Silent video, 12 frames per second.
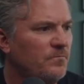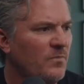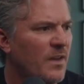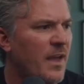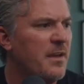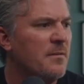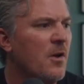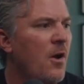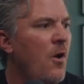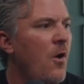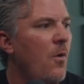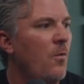Okay.
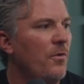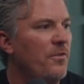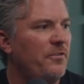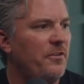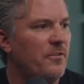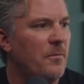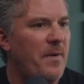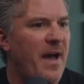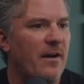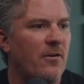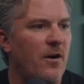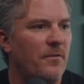Well, this is the
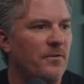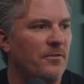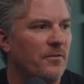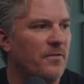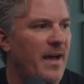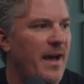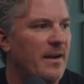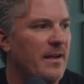back office of that.